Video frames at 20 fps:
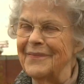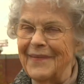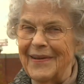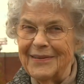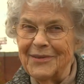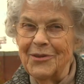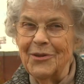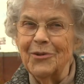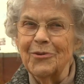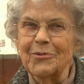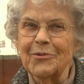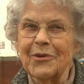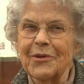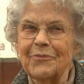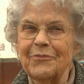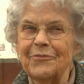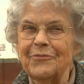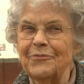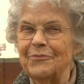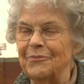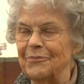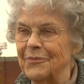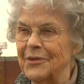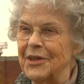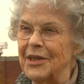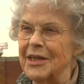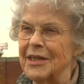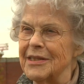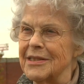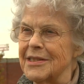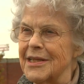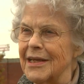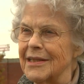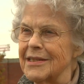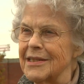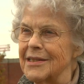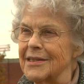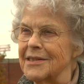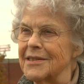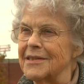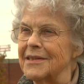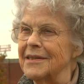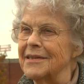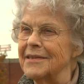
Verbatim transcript: I told the kids, I says,